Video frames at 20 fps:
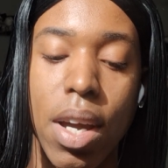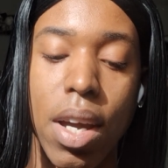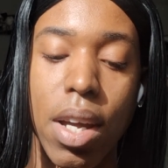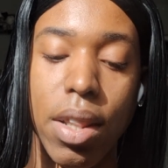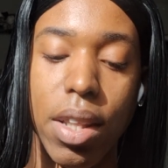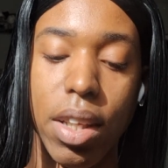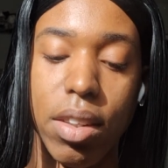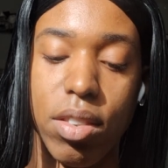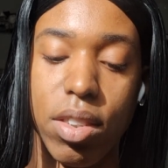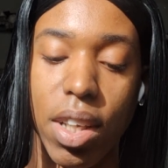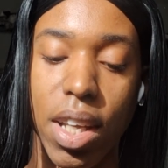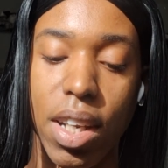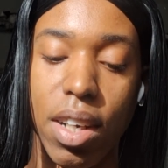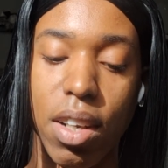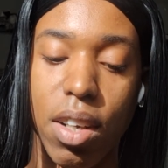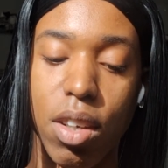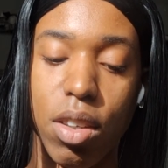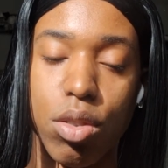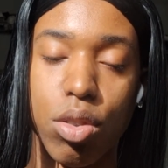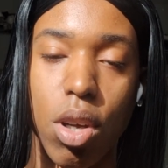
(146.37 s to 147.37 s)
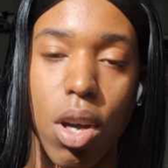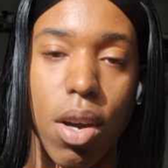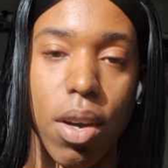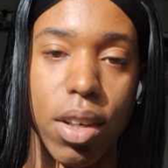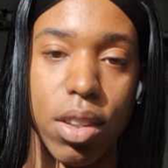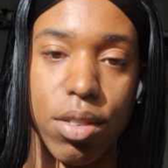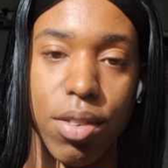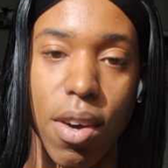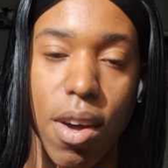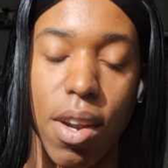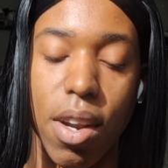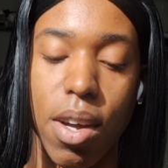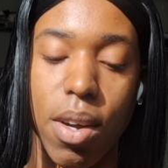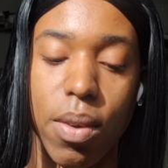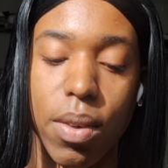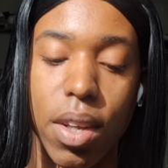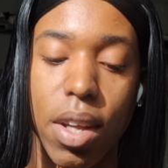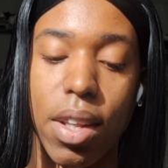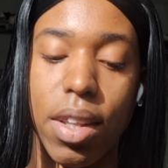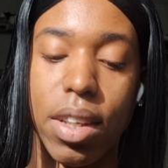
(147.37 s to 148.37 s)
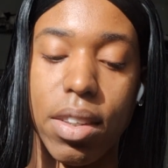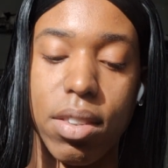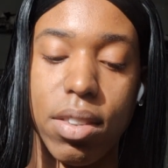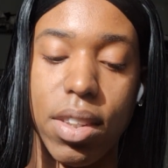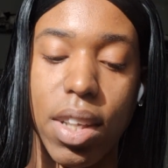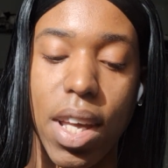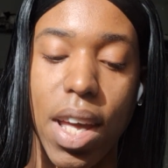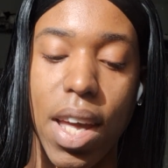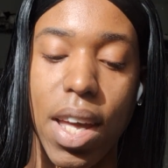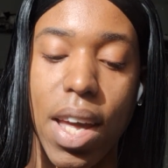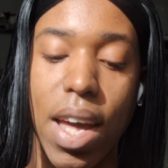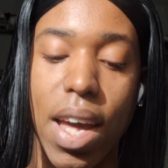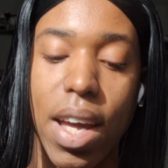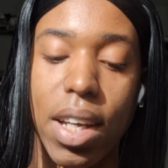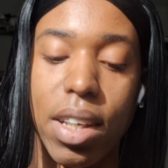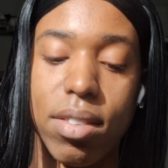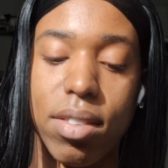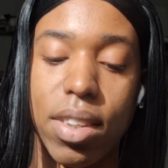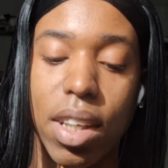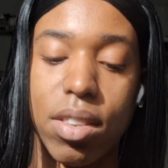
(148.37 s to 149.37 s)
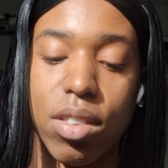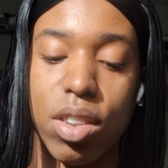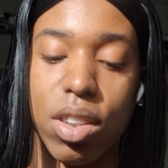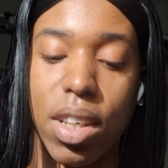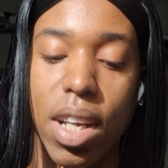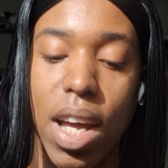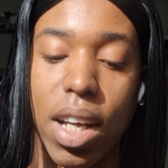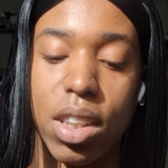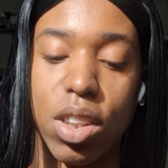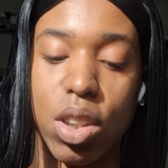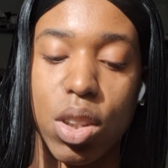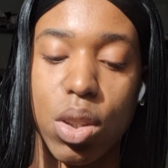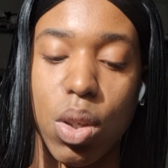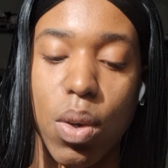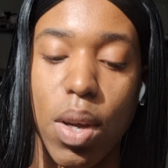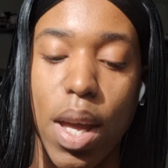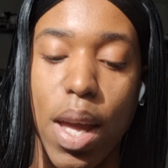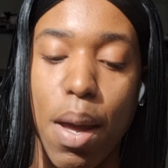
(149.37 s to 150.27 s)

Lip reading: The standards are as follows. The CAA sets national